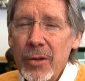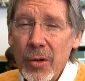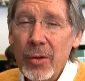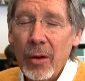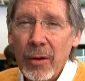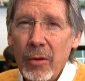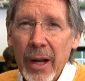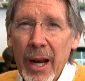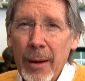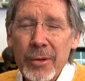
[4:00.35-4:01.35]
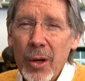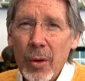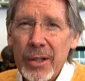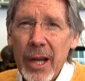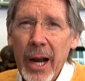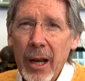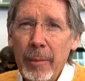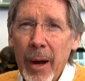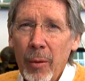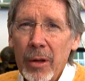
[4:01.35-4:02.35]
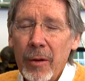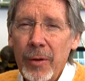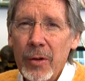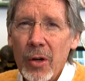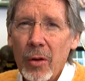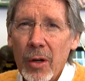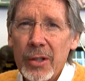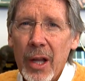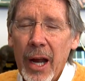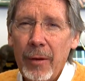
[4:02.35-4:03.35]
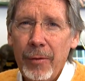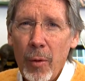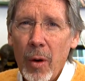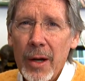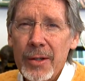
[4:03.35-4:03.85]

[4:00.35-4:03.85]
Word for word: to delivering, and I'm so excited about what the future looks like for